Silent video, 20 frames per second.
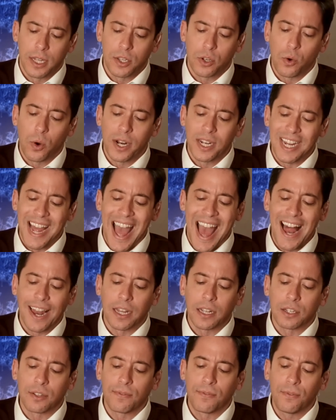That's according to
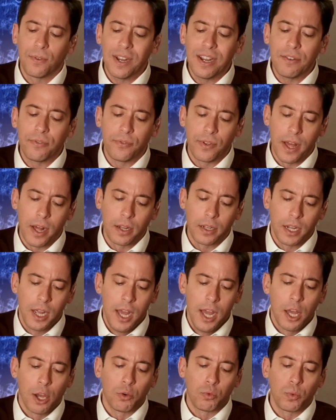Alex Friedfeld,
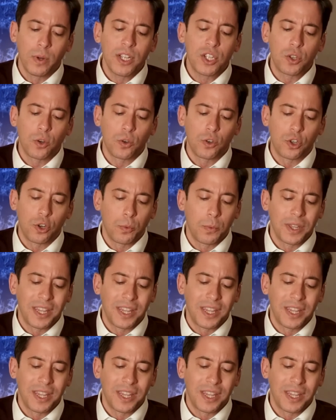a researcher